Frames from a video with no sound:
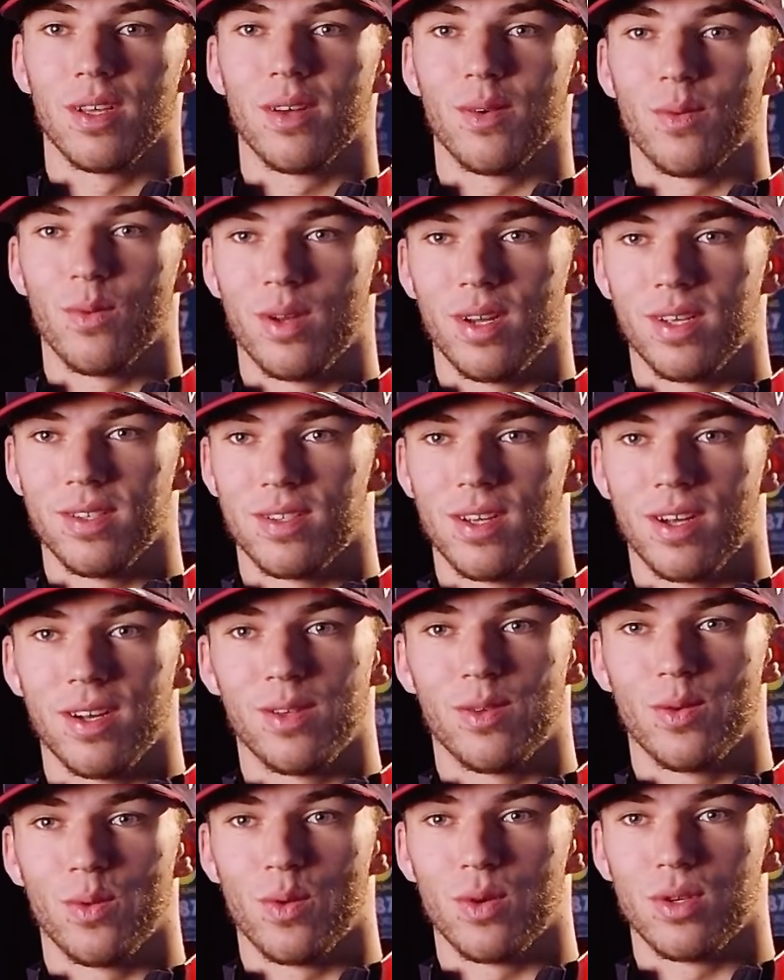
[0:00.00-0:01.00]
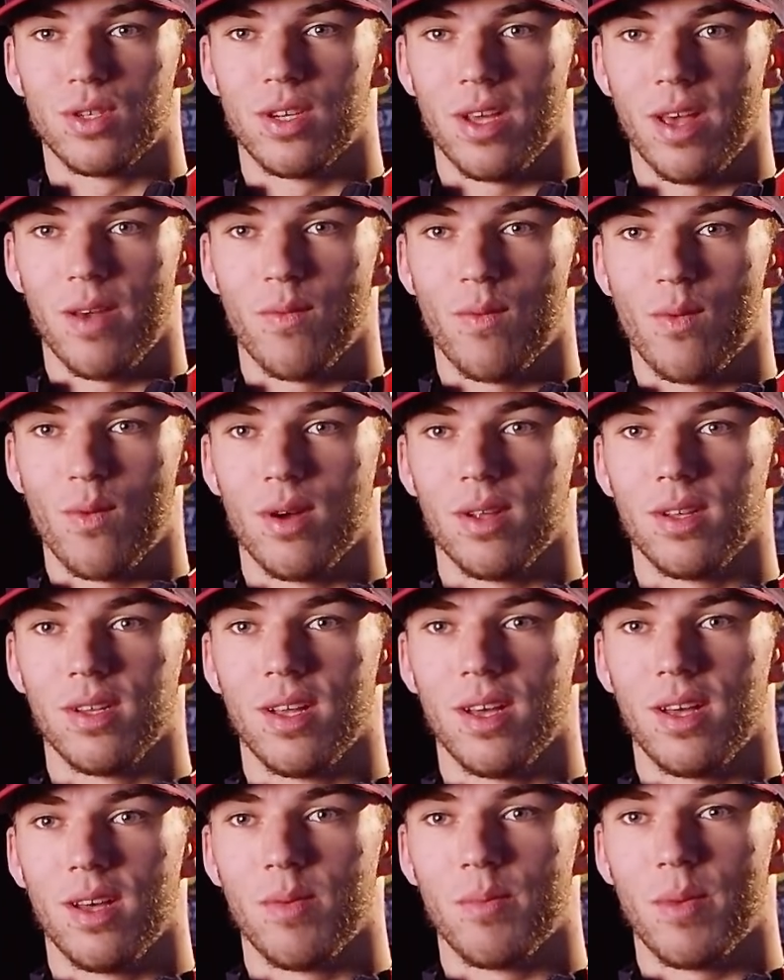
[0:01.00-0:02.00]
When I started to watch
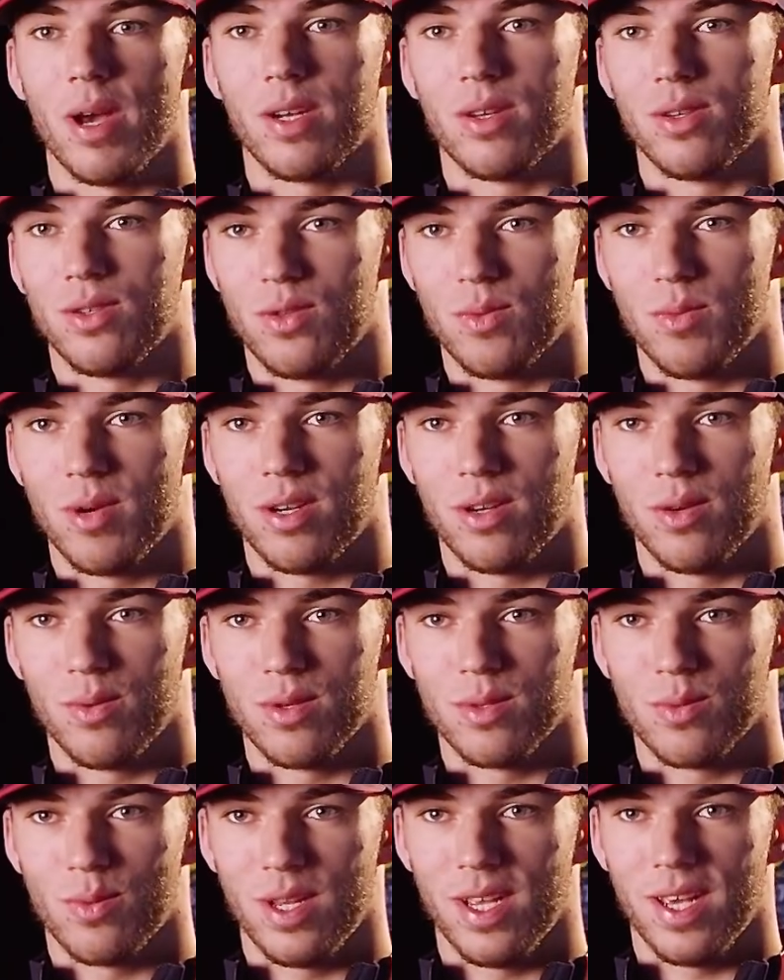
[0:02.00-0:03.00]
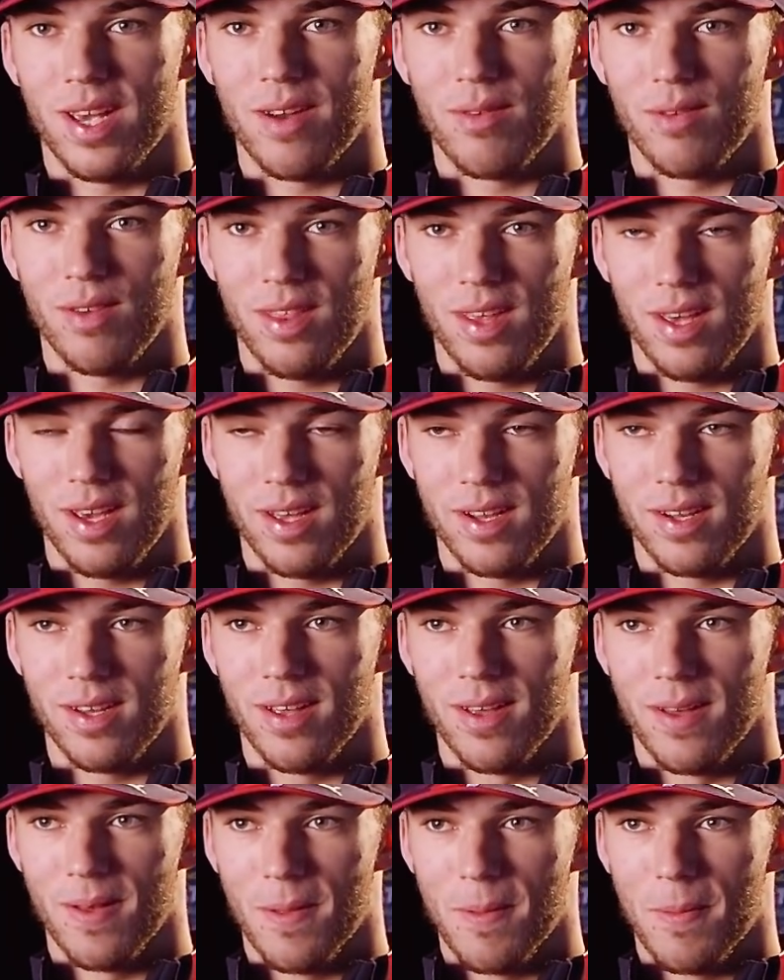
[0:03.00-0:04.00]
F1, Michael Schumacher was winning everything, and
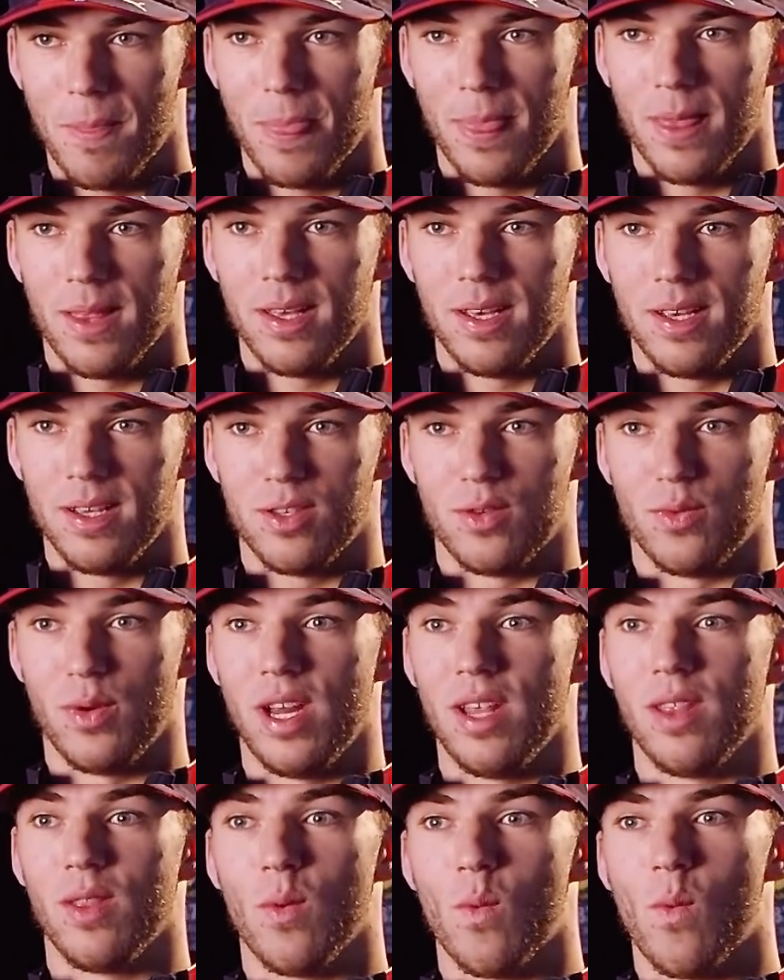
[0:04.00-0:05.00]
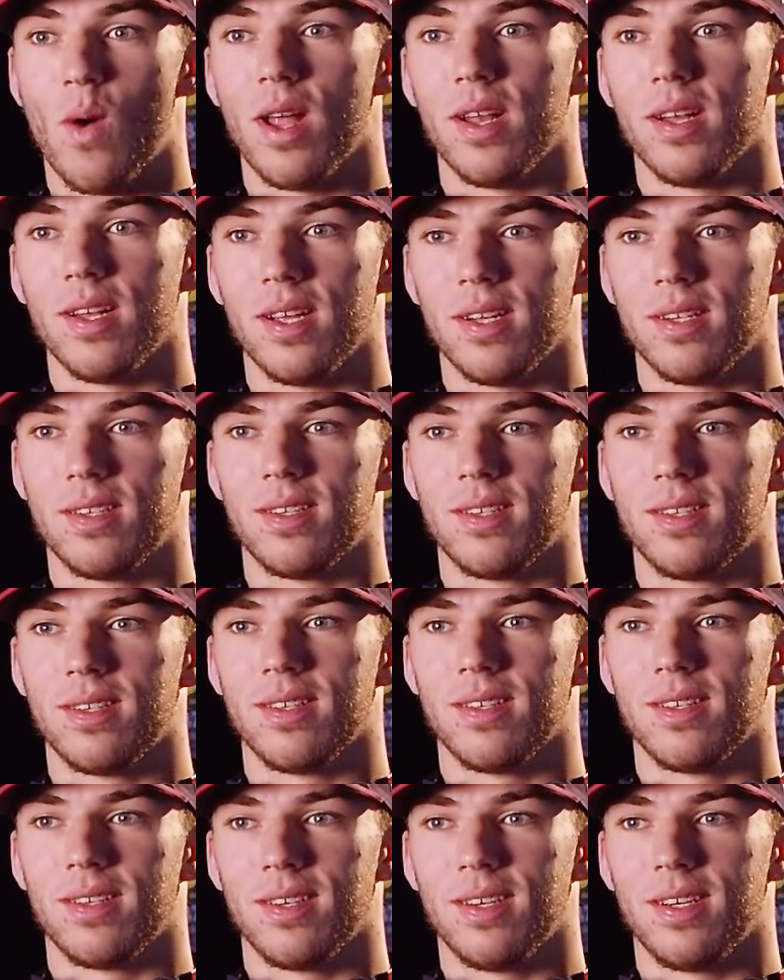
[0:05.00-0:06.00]
he's really the one that
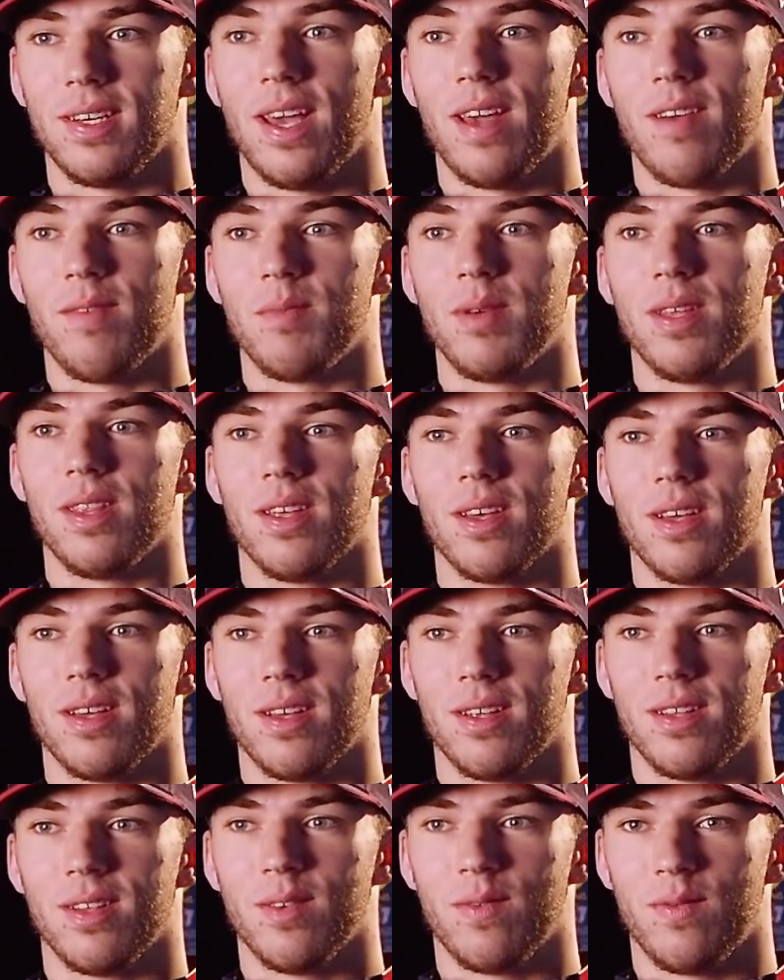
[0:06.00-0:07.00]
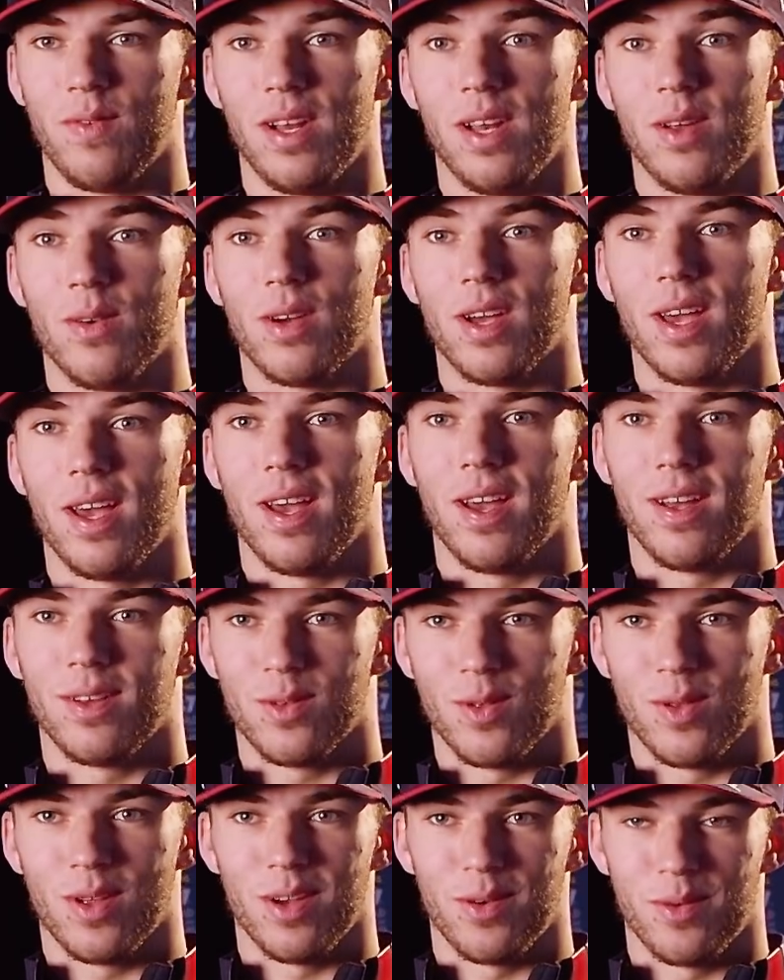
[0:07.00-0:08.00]
gave me the feeling. Okay,
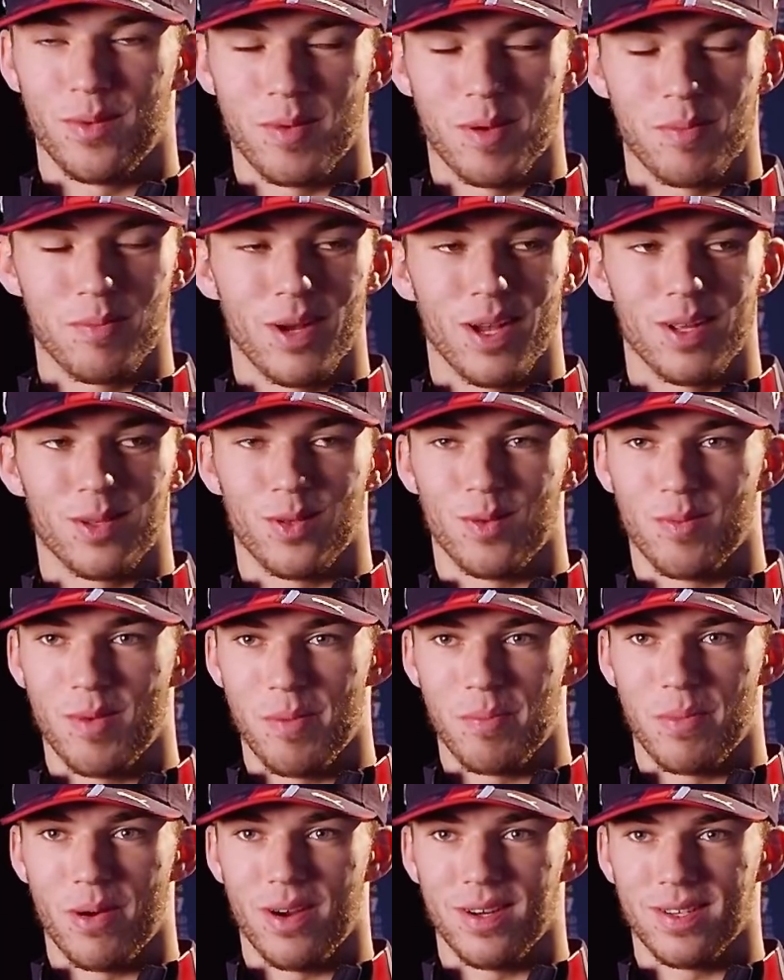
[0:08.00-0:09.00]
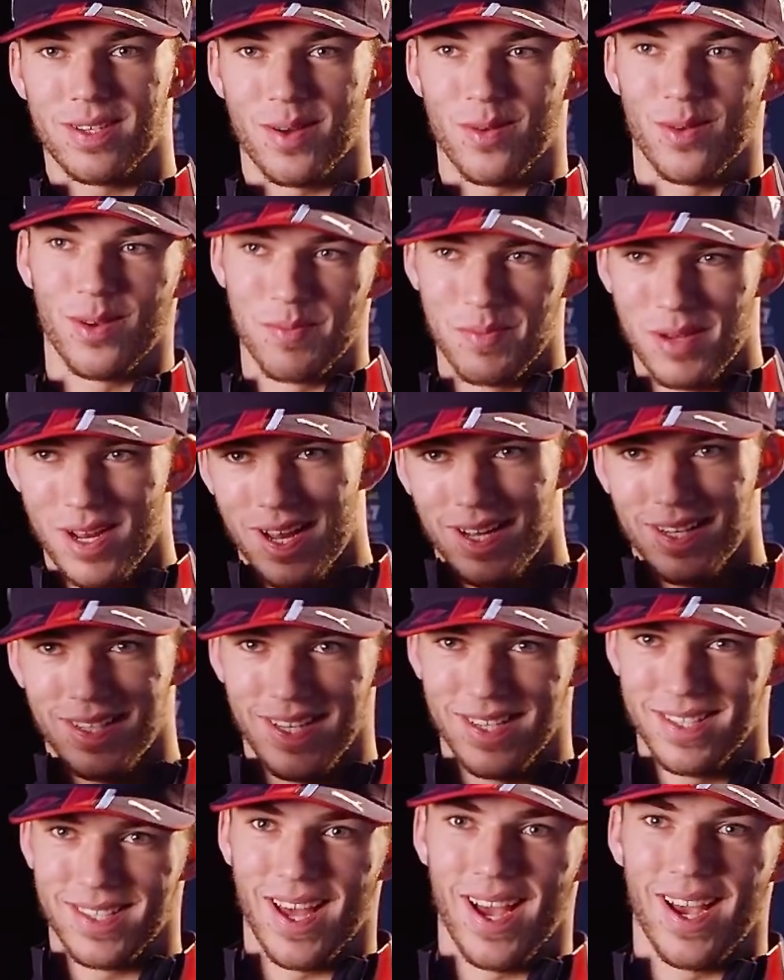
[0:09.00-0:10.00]
I remember I told my parents I want to be like
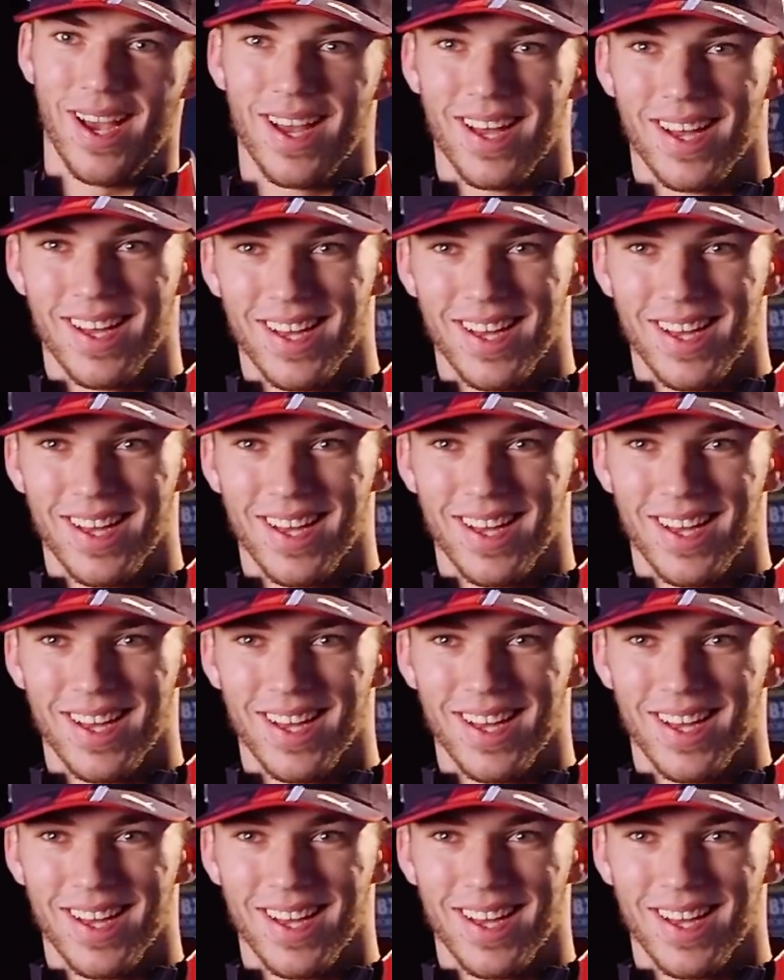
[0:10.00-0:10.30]
this guy